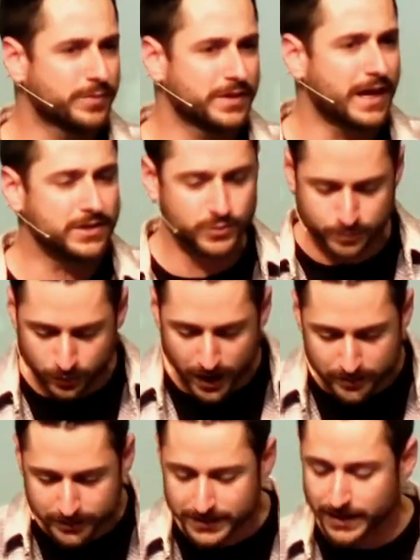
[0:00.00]
but that you
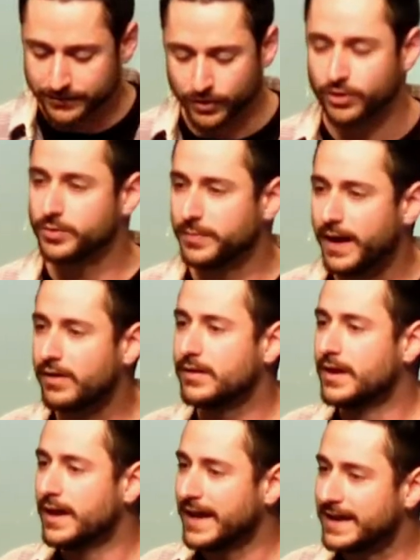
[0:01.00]
probably have heard about
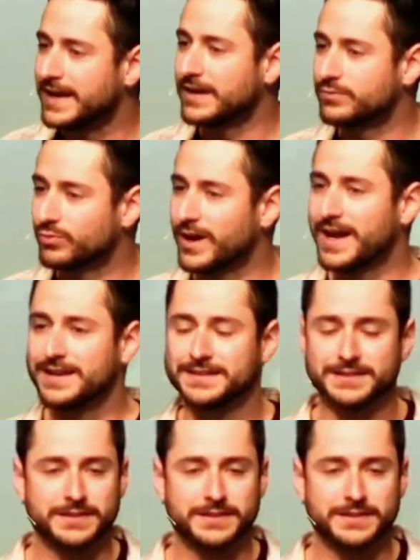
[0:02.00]
and have read,